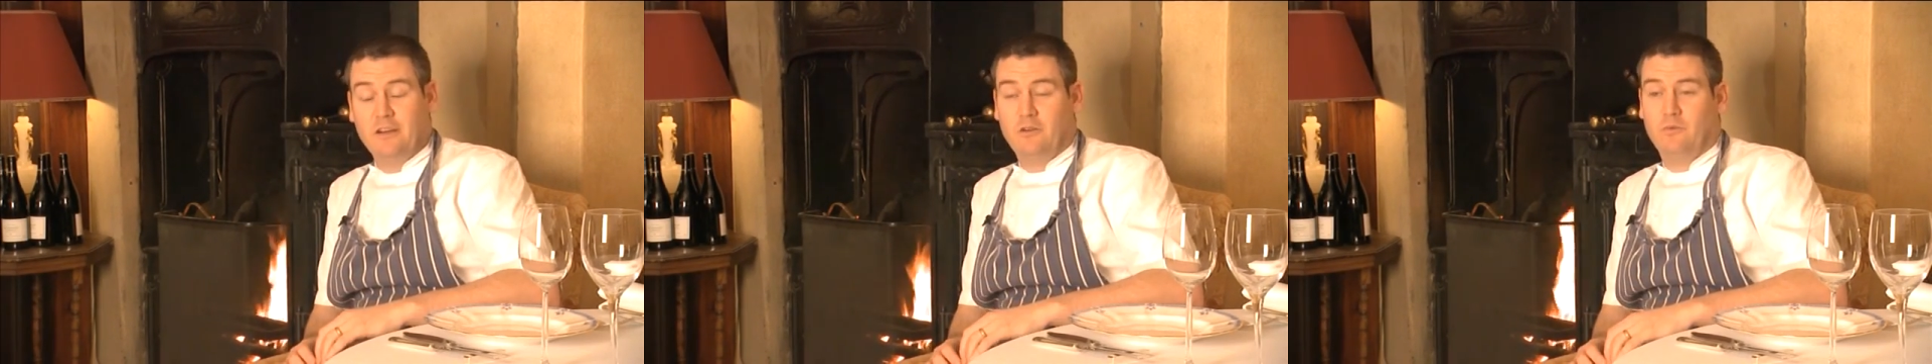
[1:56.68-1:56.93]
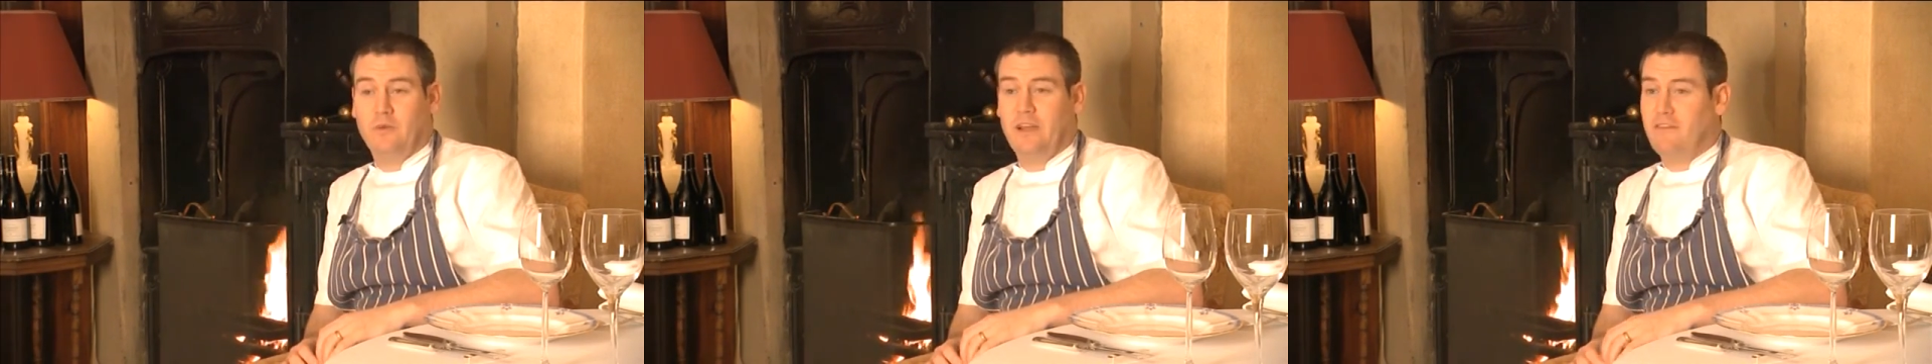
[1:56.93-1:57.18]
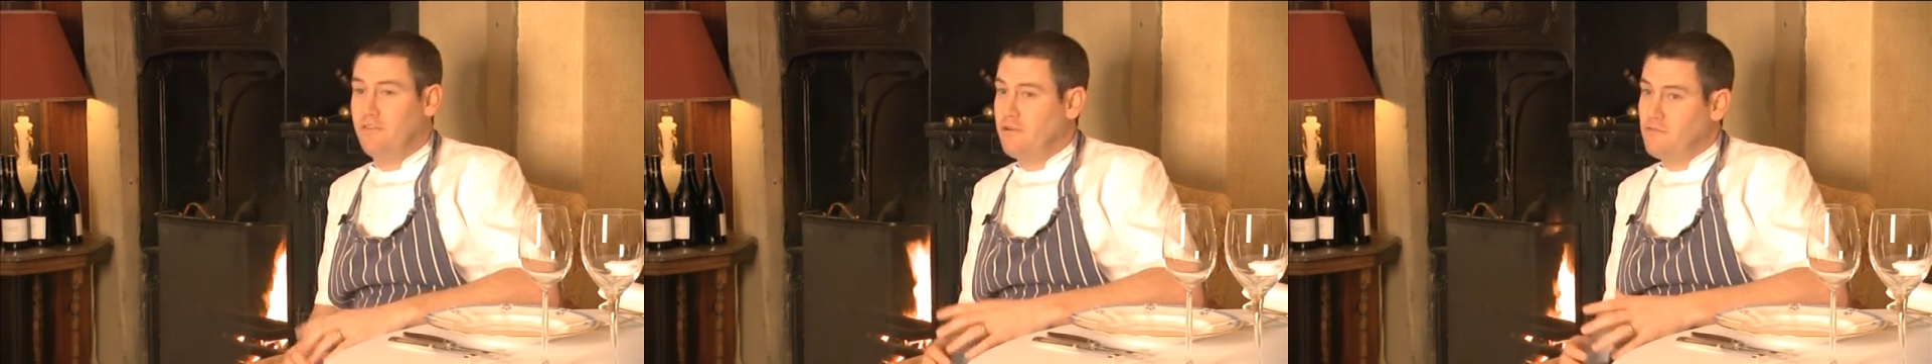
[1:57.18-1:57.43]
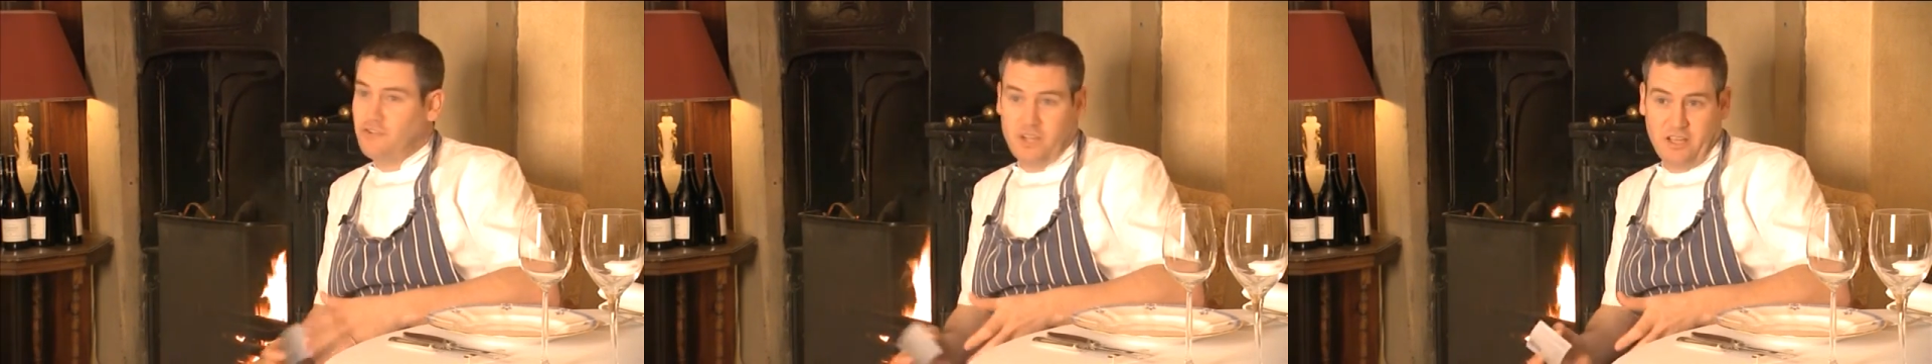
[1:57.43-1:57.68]
We have our
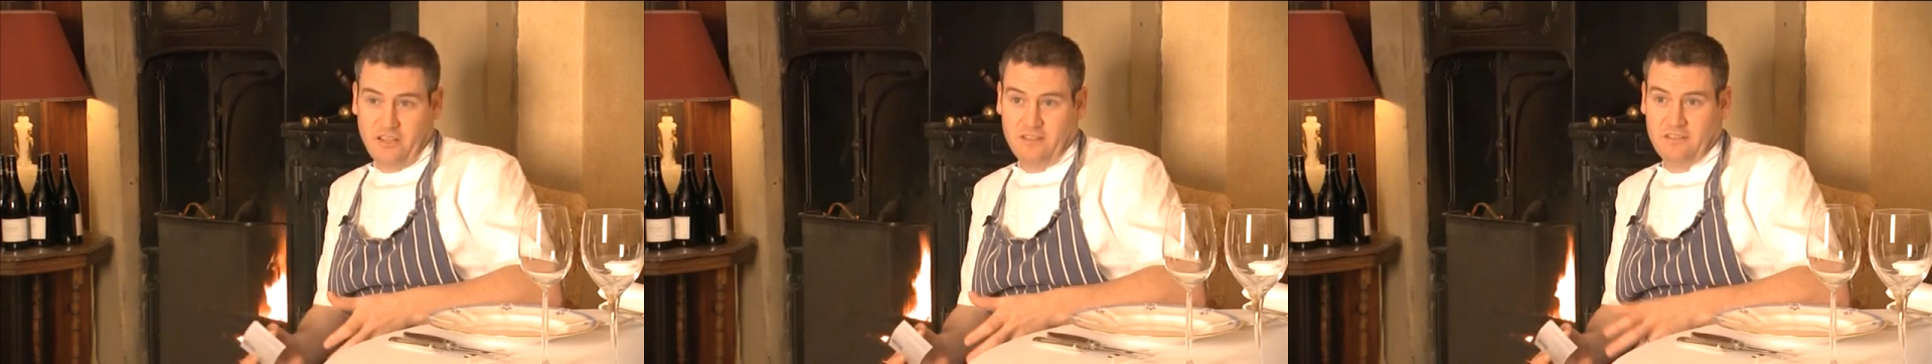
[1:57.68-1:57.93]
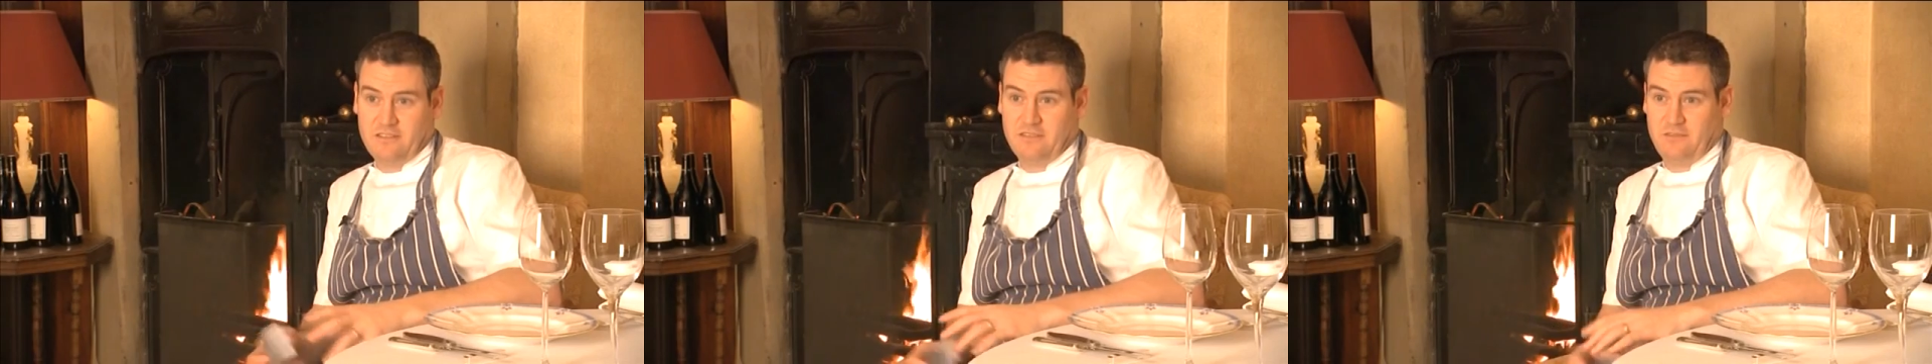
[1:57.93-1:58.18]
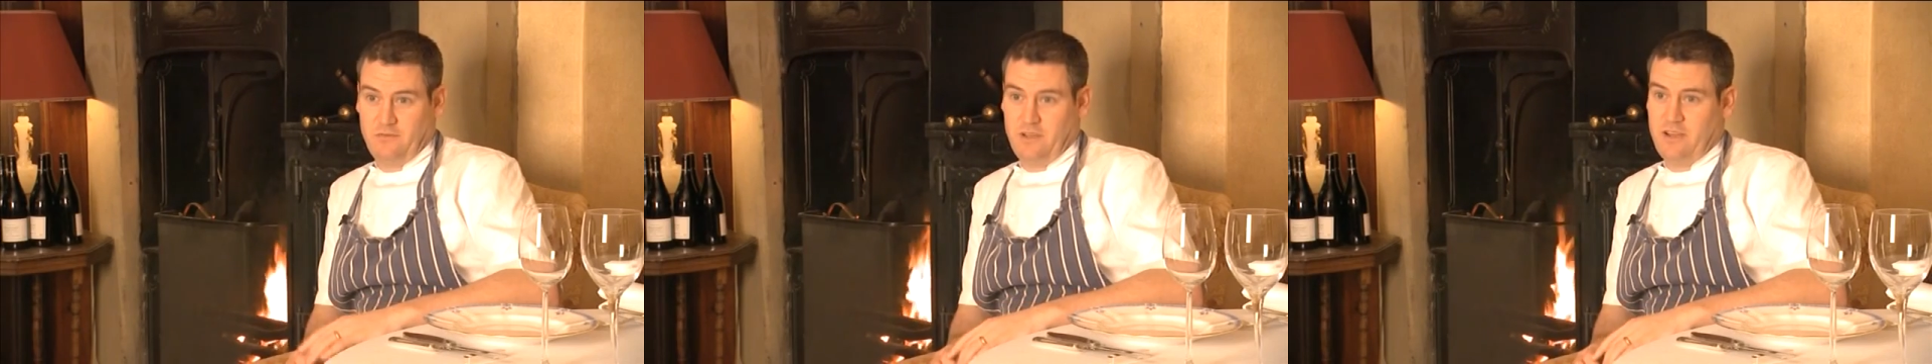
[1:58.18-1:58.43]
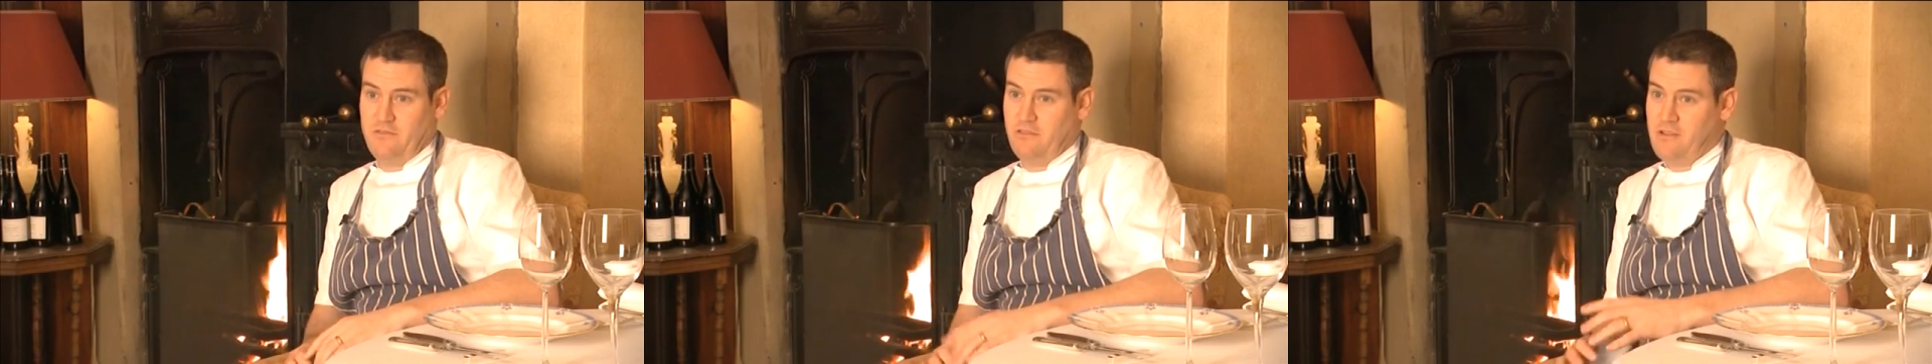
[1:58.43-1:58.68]
own chickens. We
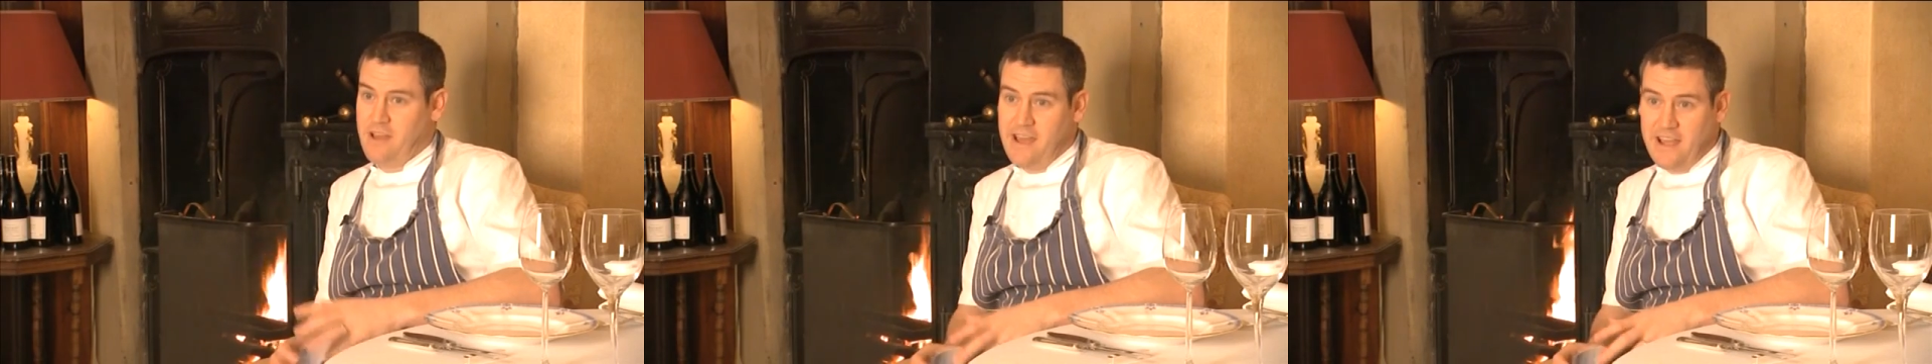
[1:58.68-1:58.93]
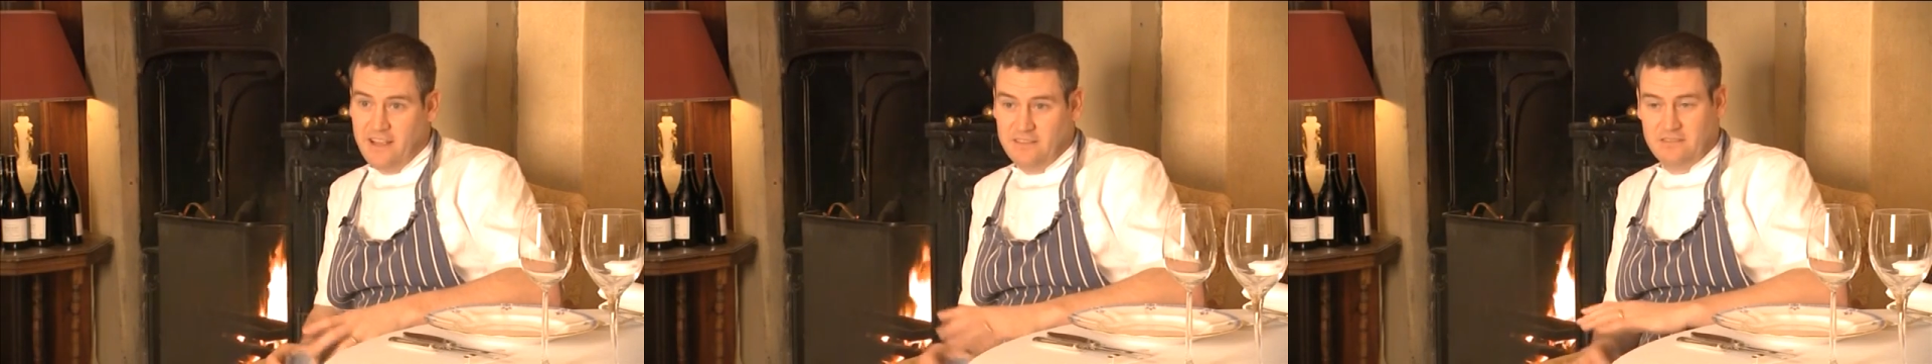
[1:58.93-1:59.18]
have our own eggs.